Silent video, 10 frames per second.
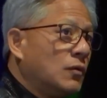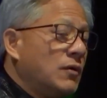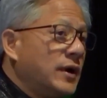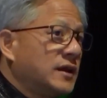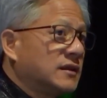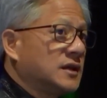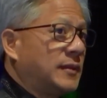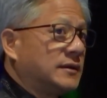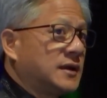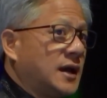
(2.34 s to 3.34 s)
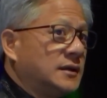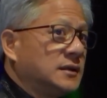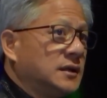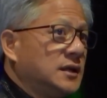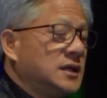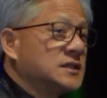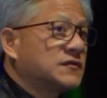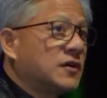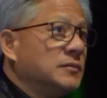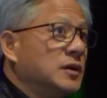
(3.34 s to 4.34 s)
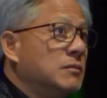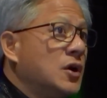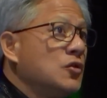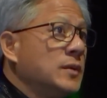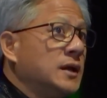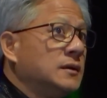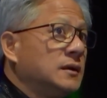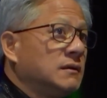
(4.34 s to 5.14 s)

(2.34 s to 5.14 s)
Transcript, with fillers: One way to think about that is from the moment